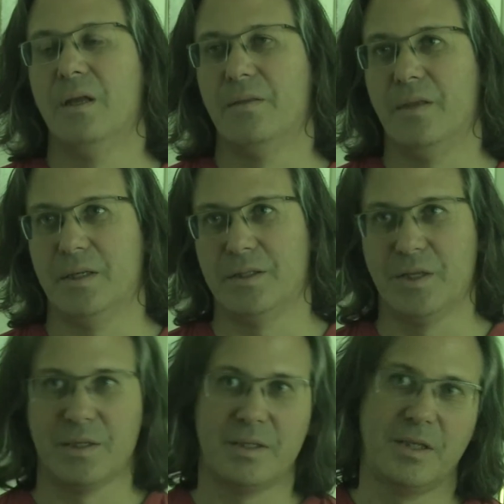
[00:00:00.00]
then
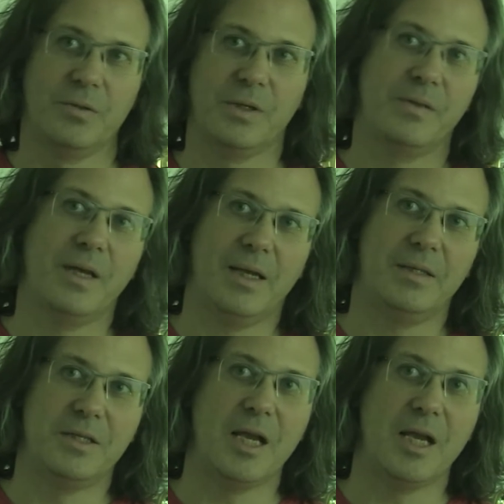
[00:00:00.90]
distilling that